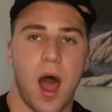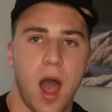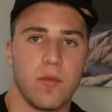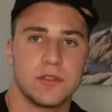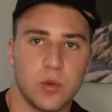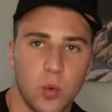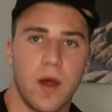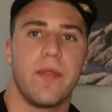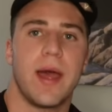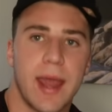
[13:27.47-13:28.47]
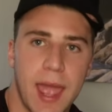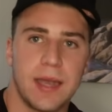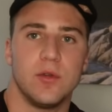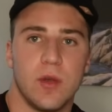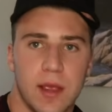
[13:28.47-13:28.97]
I was the one that
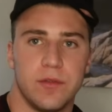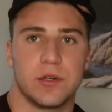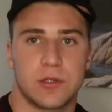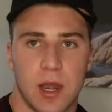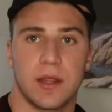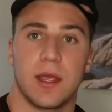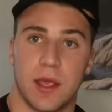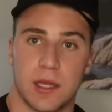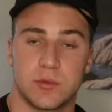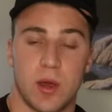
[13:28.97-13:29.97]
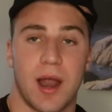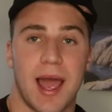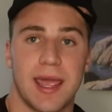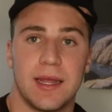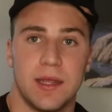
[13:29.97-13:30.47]
had to have the strength. And guess what?
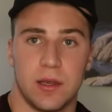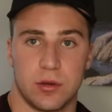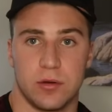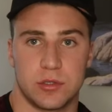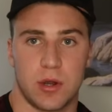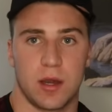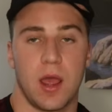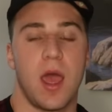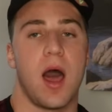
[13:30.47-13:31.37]
I had the internal strength.